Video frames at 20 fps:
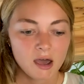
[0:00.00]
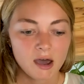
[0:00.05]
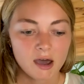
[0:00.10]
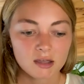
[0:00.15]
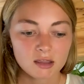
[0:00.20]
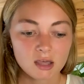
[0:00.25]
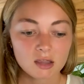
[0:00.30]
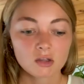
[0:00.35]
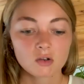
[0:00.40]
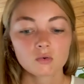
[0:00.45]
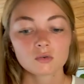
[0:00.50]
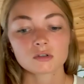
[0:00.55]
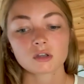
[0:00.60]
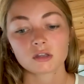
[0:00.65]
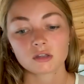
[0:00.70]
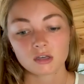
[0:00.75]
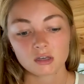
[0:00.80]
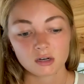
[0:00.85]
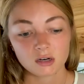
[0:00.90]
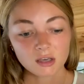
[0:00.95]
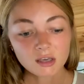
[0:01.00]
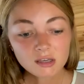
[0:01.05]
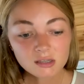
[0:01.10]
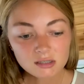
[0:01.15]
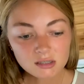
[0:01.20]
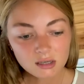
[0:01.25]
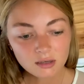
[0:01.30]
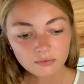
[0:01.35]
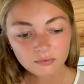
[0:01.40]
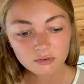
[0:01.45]
And then there was all the
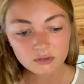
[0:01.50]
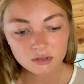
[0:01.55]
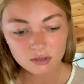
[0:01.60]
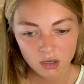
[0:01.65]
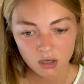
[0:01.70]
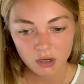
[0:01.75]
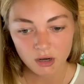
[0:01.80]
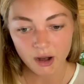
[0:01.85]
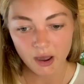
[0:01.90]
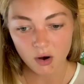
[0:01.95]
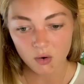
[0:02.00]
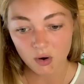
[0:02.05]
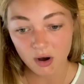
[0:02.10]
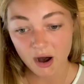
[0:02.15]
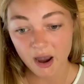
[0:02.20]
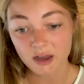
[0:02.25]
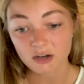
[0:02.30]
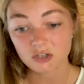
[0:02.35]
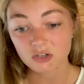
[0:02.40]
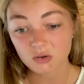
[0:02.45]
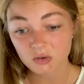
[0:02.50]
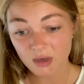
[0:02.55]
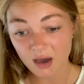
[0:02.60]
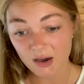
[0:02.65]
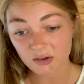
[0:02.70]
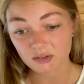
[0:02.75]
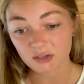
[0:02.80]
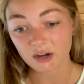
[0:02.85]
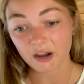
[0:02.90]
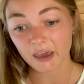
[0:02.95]
adhesives. Now we're at
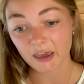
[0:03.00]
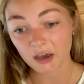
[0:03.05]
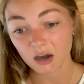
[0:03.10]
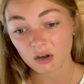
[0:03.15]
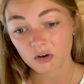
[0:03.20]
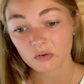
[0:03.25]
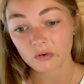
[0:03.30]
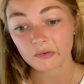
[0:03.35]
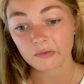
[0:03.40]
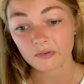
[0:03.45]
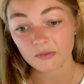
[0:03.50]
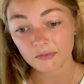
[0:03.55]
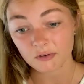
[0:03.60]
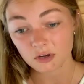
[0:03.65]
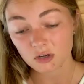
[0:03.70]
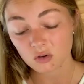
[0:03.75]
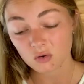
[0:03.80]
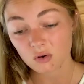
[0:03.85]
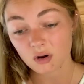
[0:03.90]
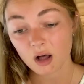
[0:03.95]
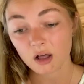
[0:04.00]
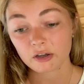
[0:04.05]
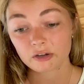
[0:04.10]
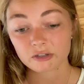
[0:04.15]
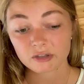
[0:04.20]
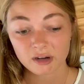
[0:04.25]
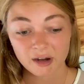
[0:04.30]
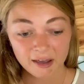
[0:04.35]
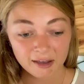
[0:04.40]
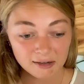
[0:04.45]

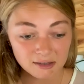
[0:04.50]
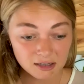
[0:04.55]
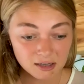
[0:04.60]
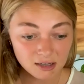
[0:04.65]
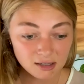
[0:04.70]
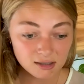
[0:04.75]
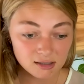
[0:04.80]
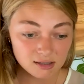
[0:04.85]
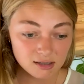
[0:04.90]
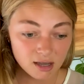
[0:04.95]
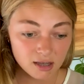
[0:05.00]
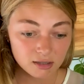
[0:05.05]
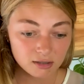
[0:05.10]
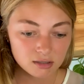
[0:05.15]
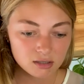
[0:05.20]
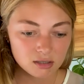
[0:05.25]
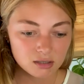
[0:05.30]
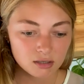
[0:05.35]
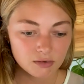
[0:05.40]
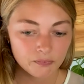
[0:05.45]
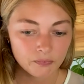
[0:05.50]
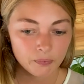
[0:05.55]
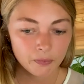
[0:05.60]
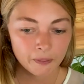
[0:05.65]
$2,852.18.